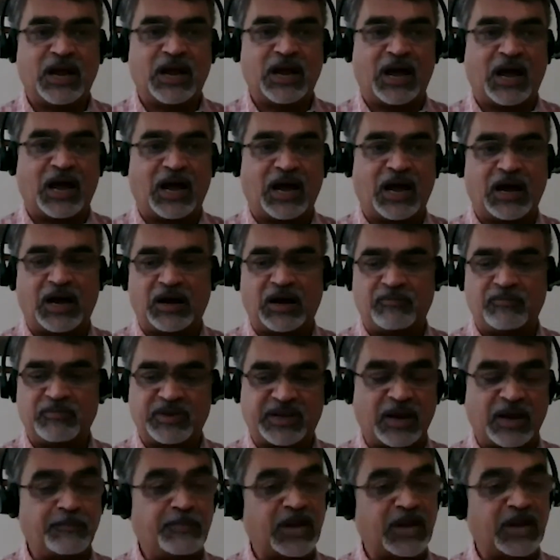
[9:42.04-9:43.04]

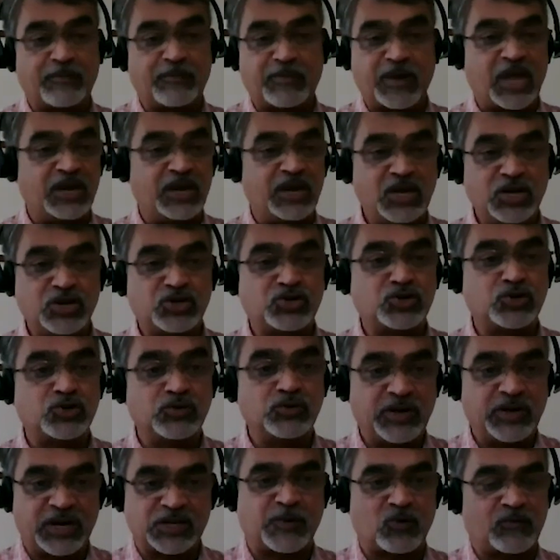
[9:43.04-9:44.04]
can pick up any issue,
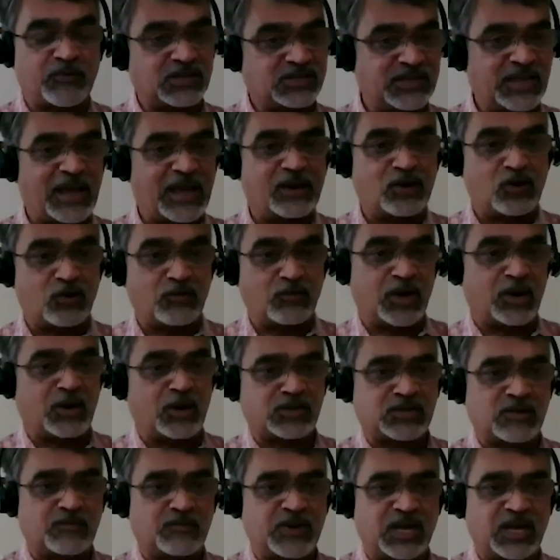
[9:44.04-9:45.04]
irrespective of whether it's in
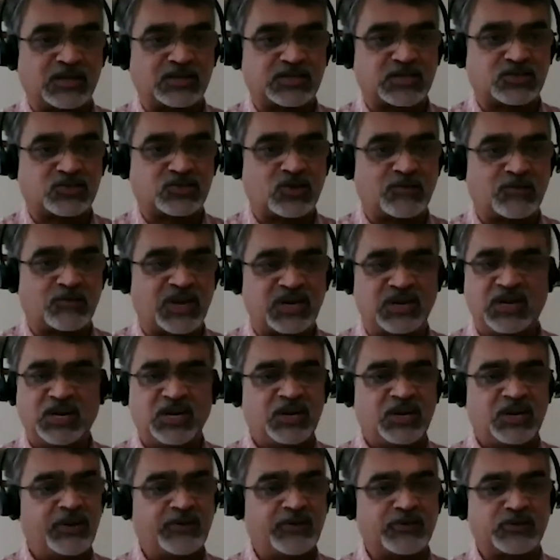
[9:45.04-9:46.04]
their domain or somebody else's domain.
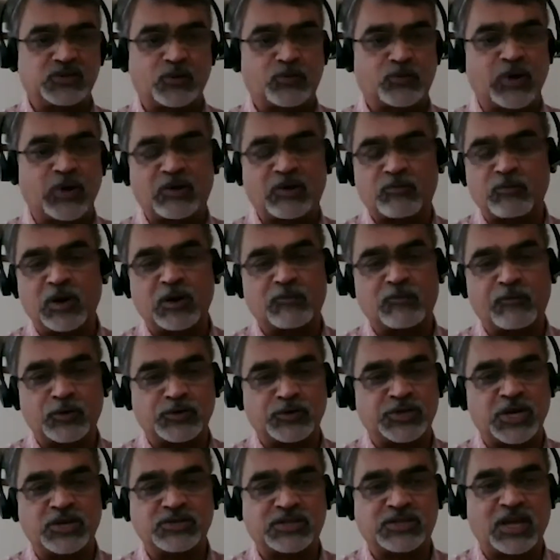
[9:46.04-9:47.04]
It was a quick
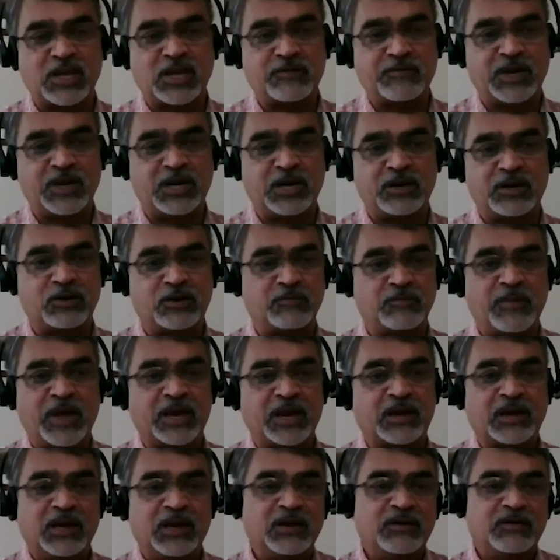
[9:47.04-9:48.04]
workflow change that we needed to
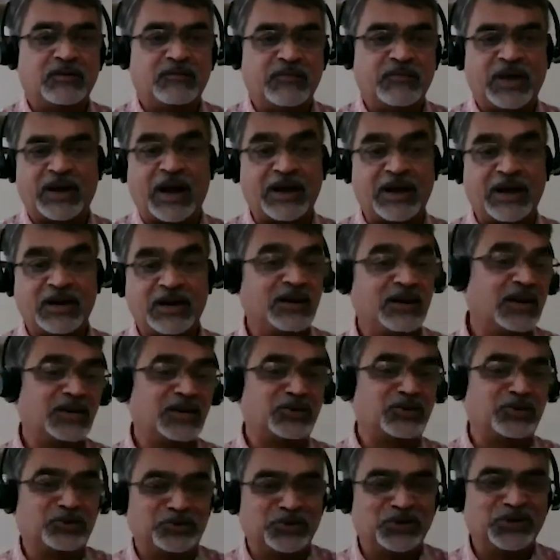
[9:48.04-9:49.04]
make, where I didn't need
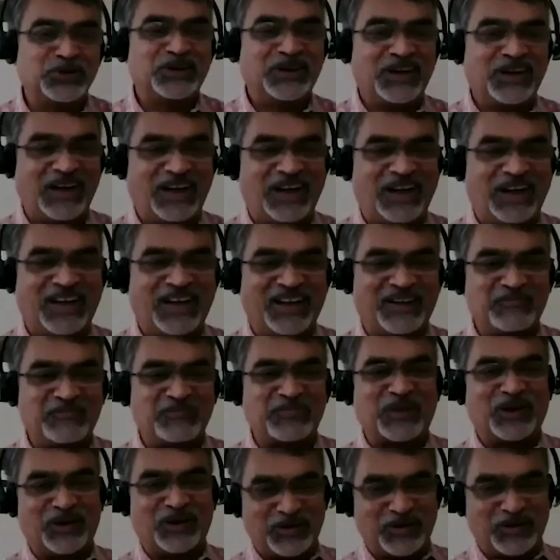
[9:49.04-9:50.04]
to
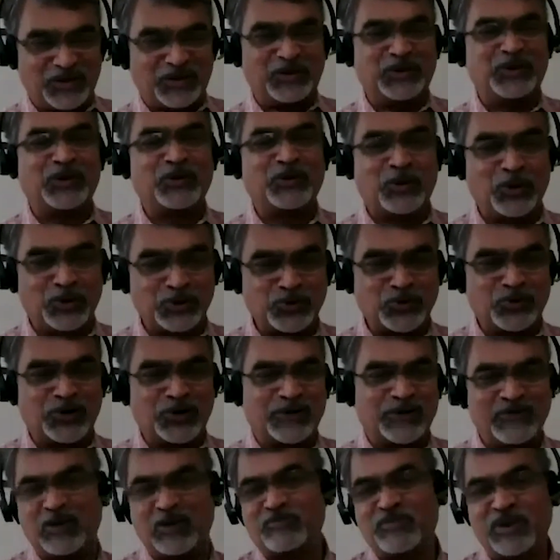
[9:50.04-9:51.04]
go through a
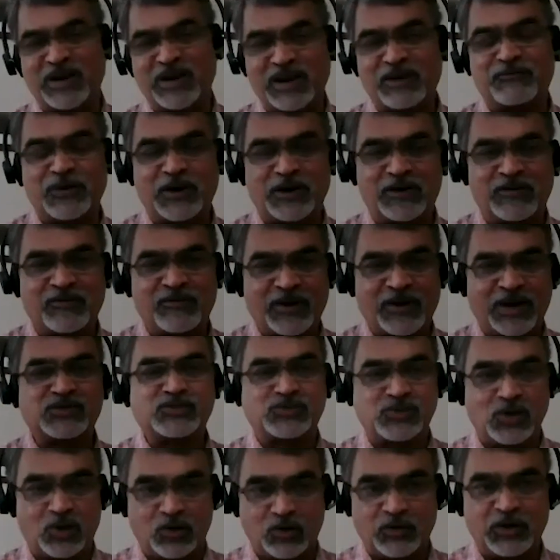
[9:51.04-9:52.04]
development effort, right?
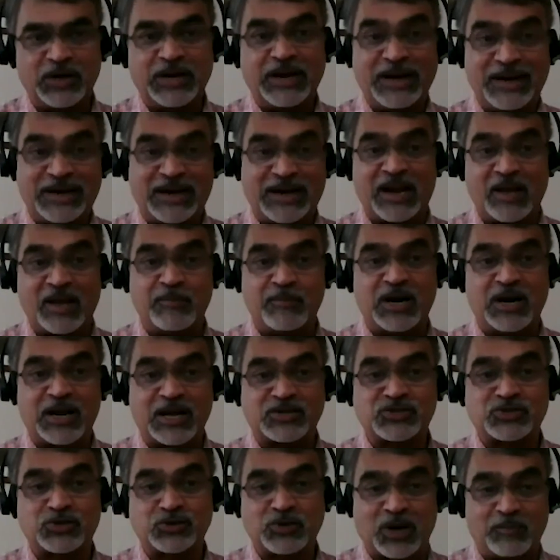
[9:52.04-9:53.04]
So it enabled
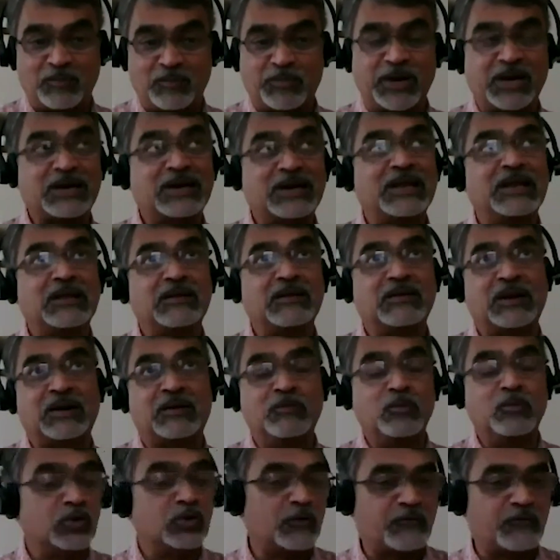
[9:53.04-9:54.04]
us to completely
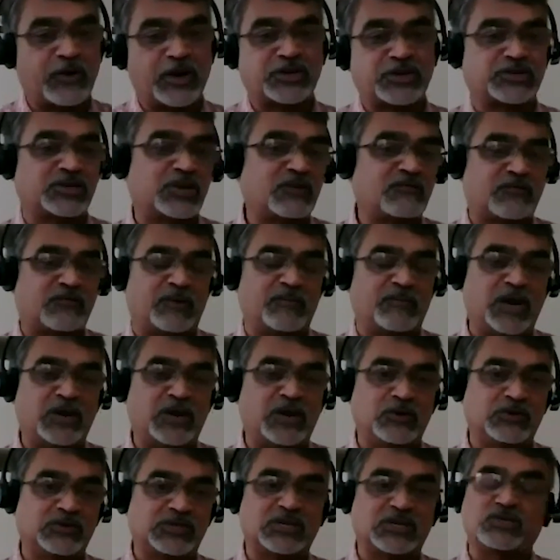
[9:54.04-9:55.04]
remove the friction from end
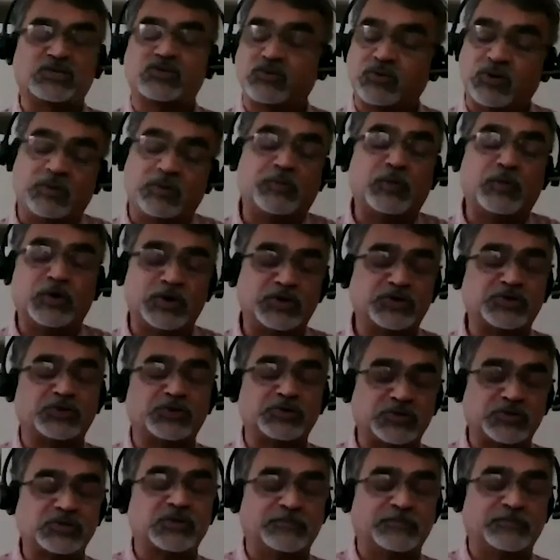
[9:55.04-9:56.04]
users to report
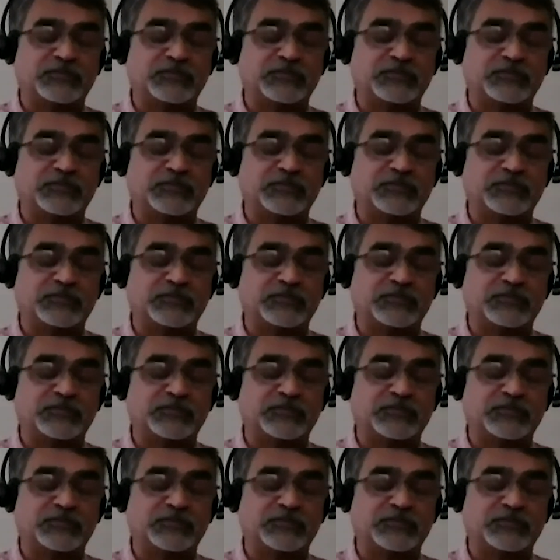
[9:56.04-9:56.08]
issues.